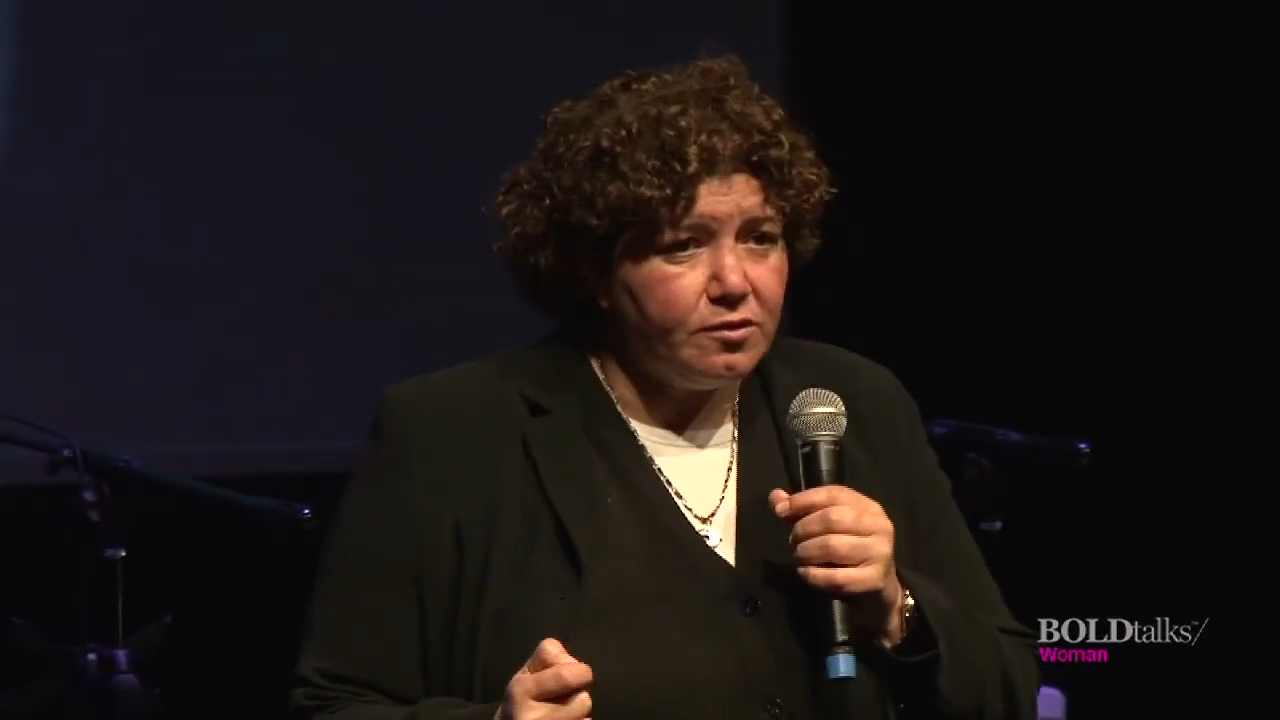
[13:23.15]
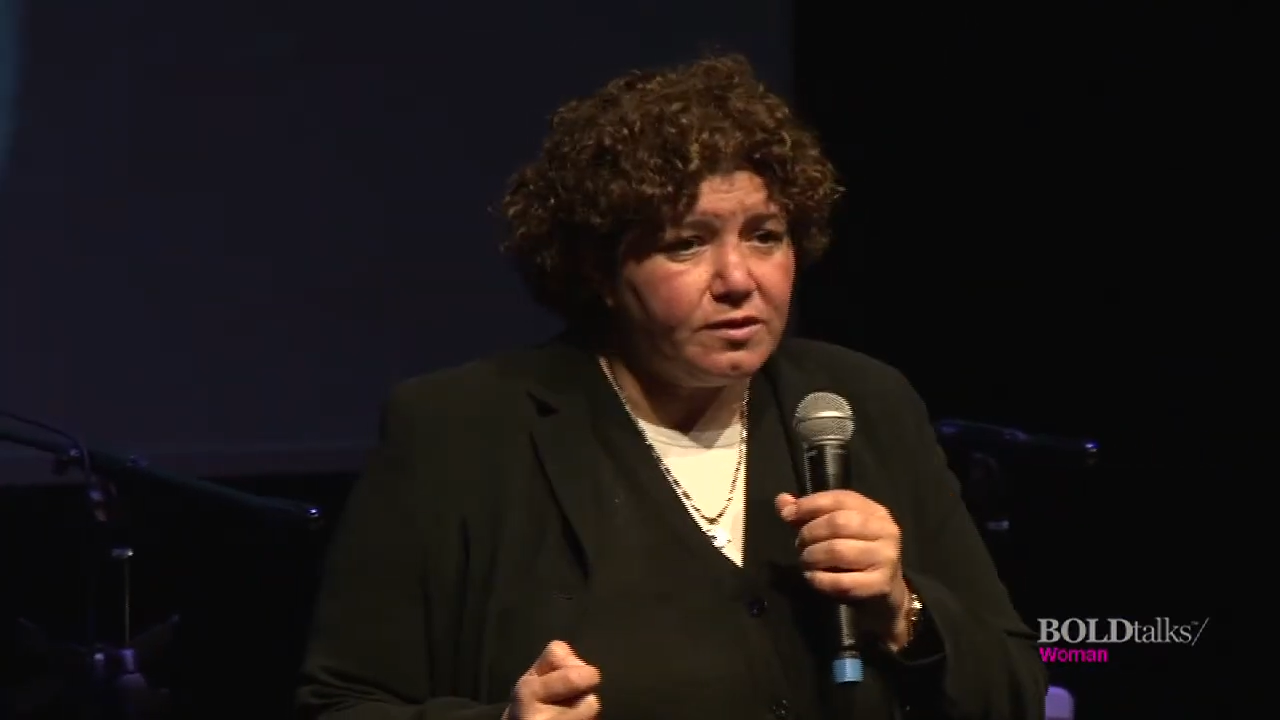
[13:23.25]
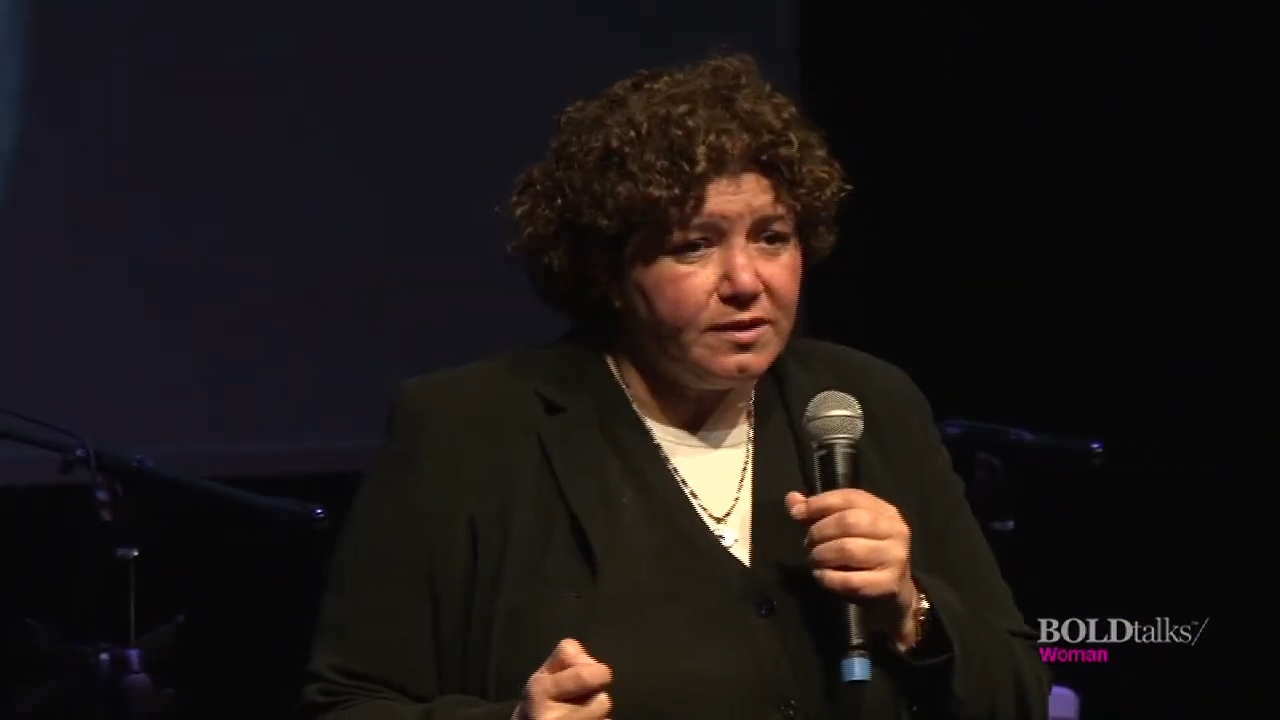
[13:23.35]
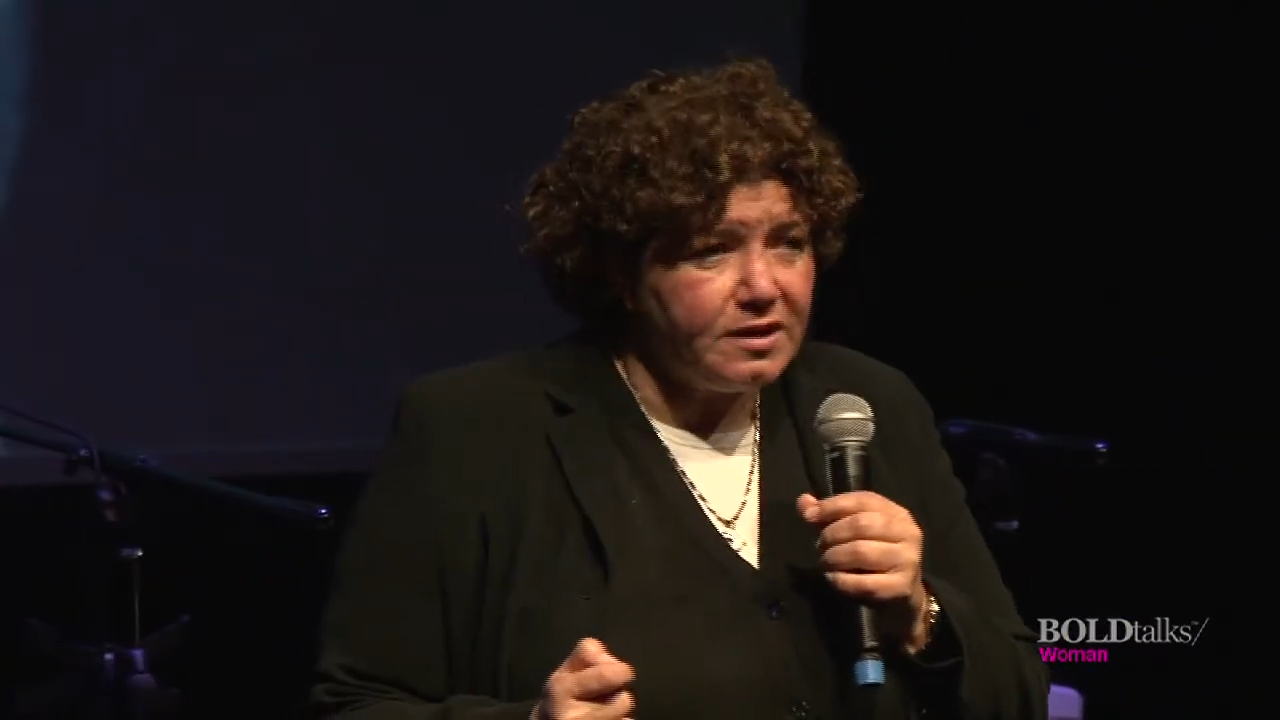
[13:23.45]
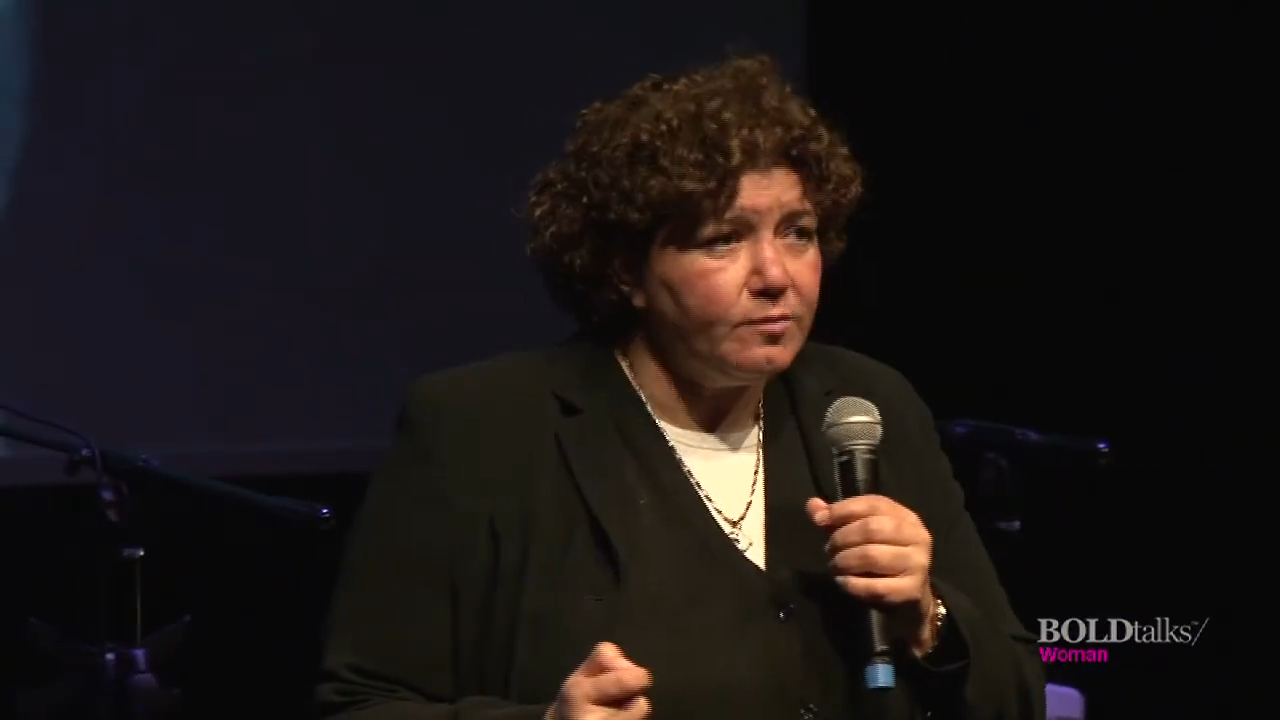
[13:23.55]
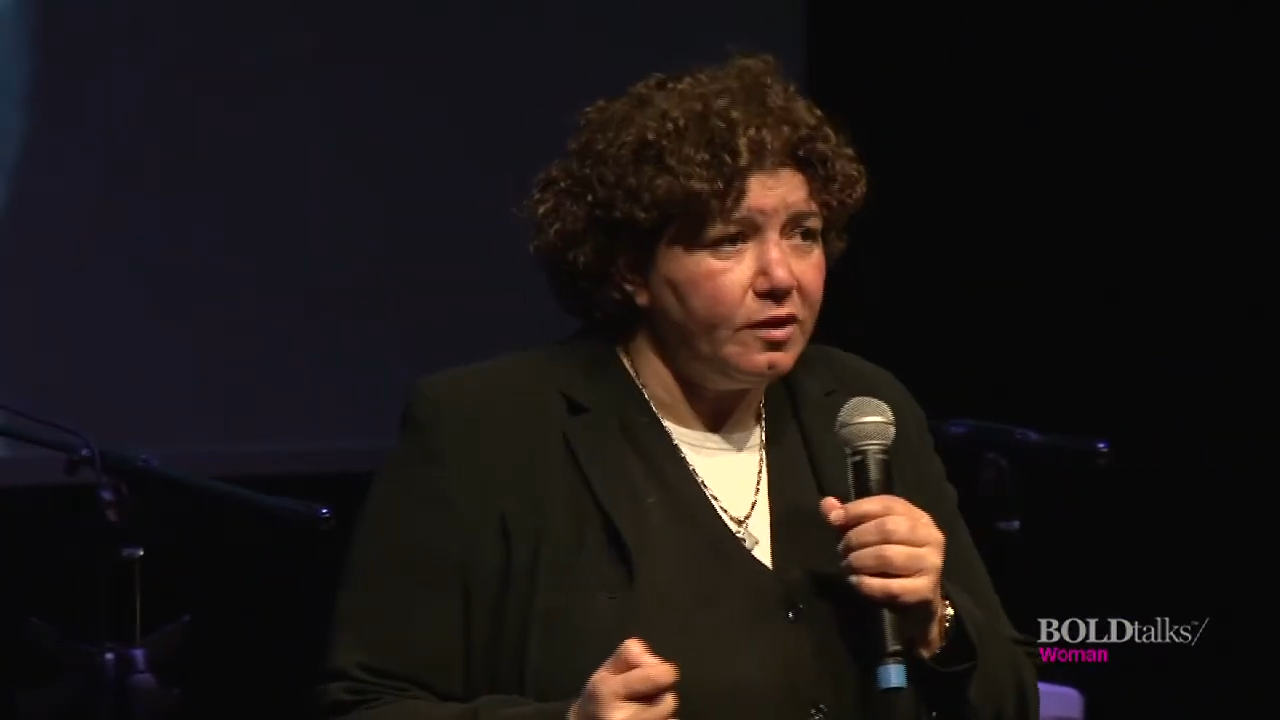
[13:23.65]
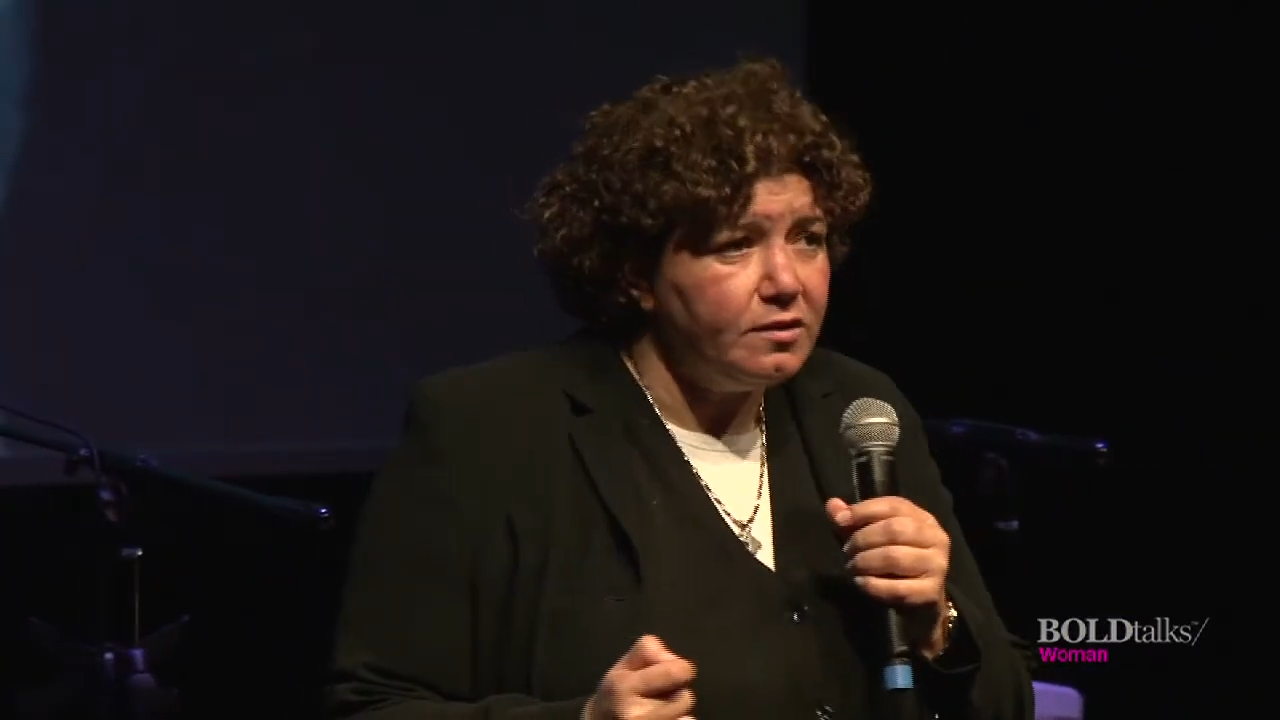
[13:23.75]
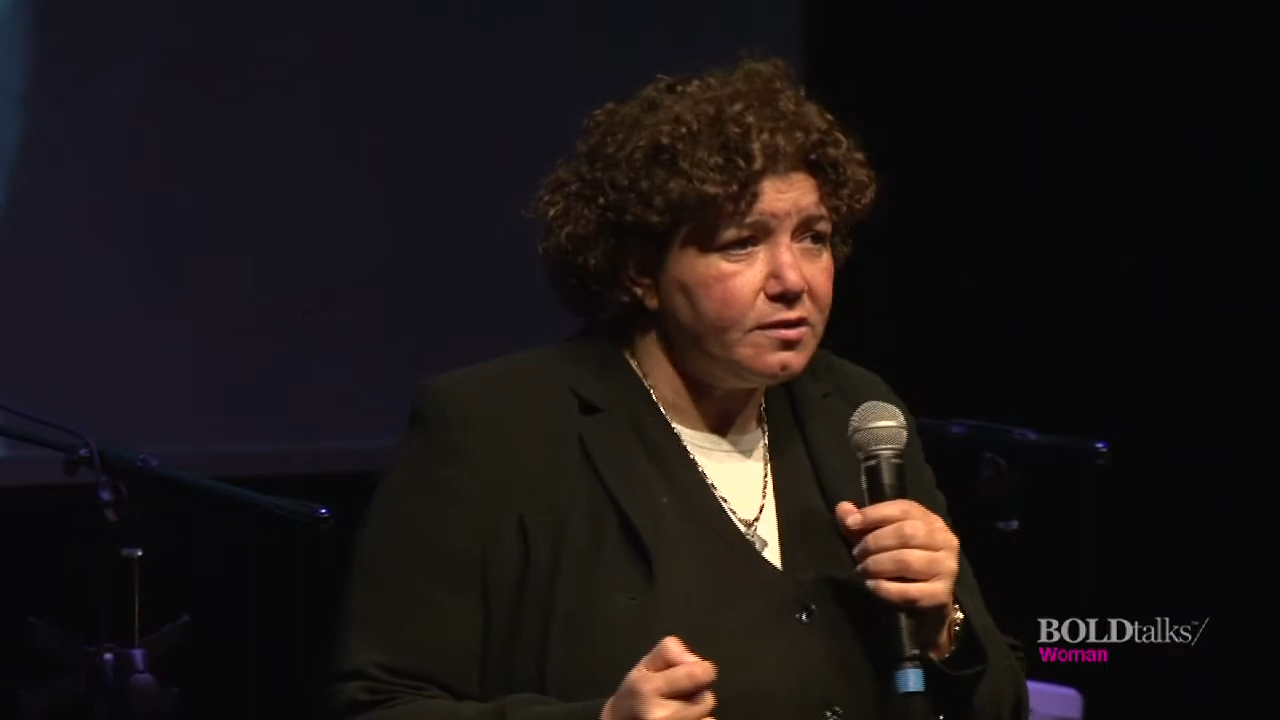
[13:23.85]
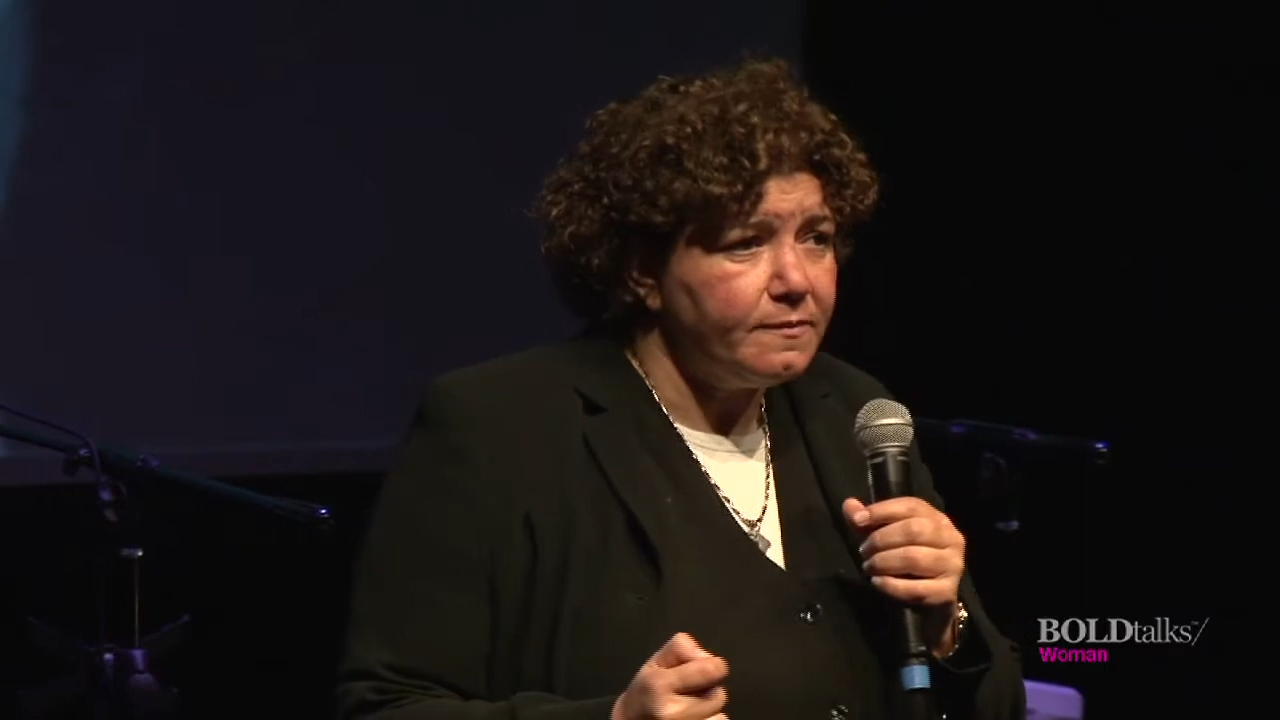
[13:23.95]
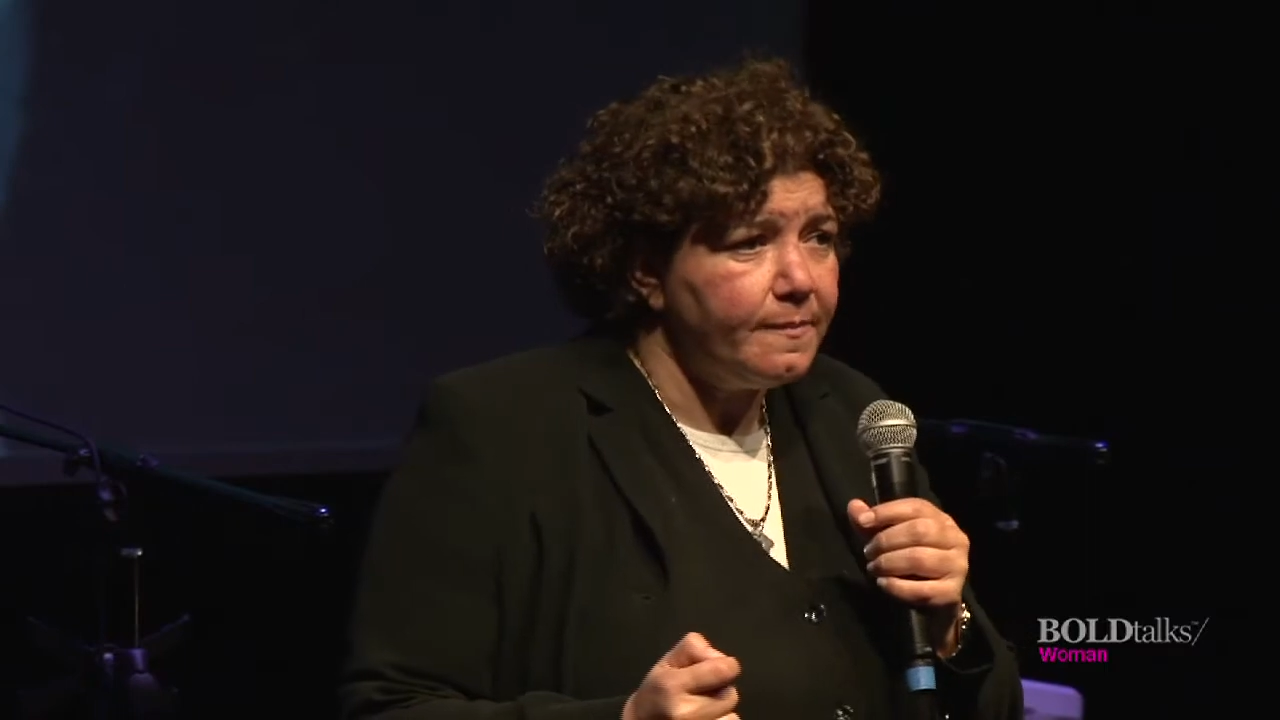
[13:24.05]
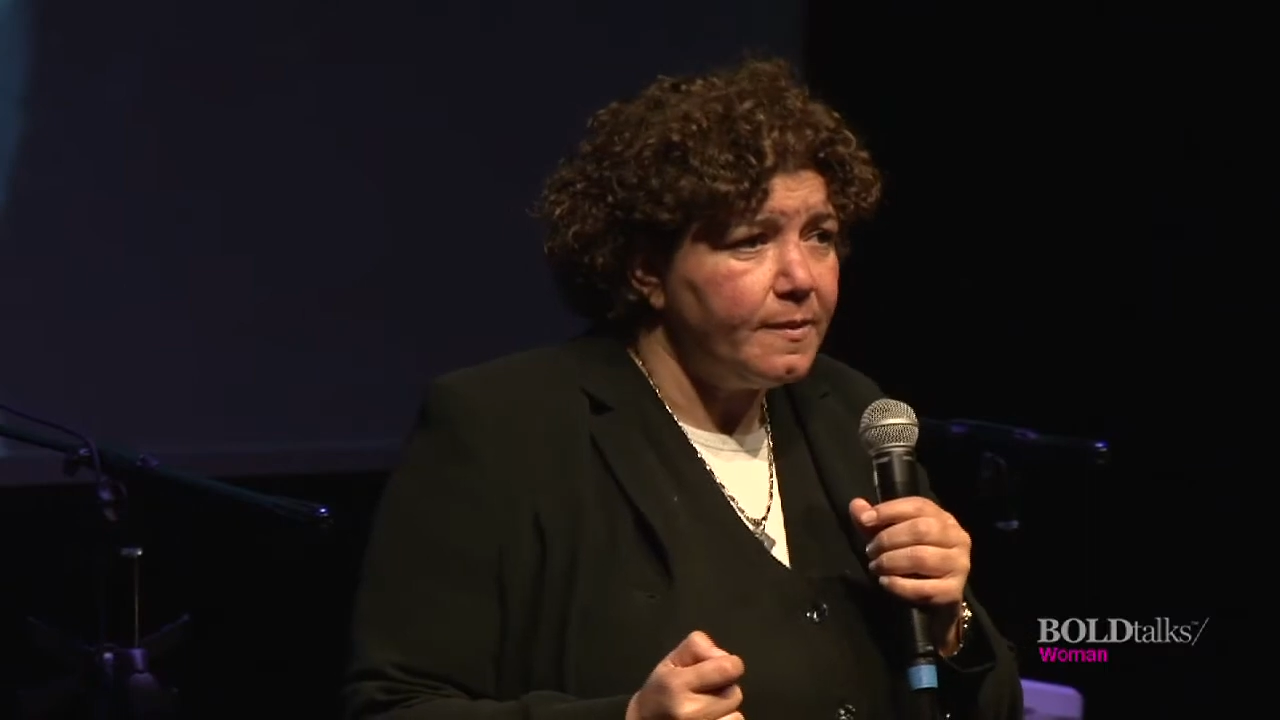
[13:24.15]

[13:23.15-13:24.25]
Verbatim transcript: or six months.